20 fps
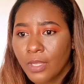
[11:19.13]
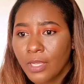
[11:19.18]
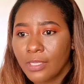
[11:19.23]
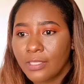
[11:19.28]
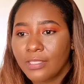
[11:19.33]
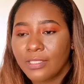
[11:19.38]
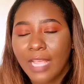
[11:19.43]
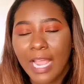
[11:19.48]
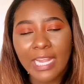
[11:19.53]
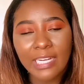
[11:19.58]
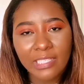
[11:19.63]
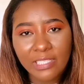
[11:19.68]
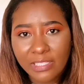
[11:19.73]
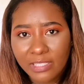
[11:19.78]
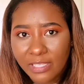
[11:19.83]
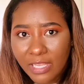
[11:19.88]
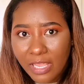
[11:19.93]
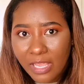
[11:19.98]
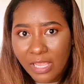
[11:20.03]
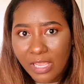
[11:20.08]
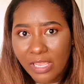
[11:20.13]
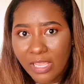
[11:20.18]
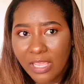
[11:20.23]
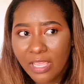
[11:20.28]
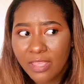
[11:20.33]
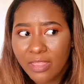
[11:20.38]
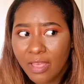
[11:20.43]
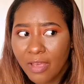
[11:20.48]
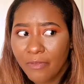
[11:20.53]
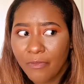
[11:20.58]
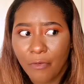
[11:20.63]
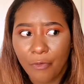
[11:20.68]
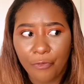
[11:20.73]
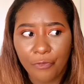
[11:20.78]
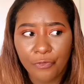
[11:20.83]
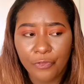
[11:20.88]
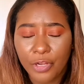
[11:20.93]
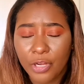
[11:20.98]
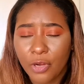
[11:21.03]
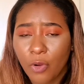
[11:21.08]
sightseeing either for
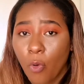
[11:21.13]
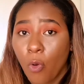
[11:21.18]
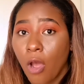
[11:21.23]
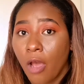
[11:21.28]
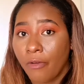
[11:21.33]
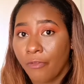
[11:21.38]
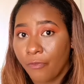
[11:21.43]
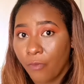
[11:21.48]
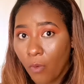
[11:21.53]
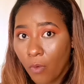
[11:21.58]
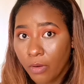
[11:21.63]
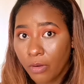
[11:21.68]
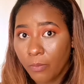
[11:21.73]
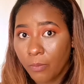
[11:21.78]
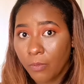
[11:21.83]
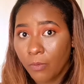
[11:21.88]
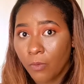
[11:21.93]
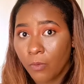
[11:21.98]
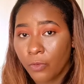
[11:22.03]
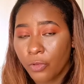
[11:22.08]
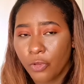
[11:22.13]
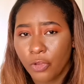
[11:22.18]
free or affordable.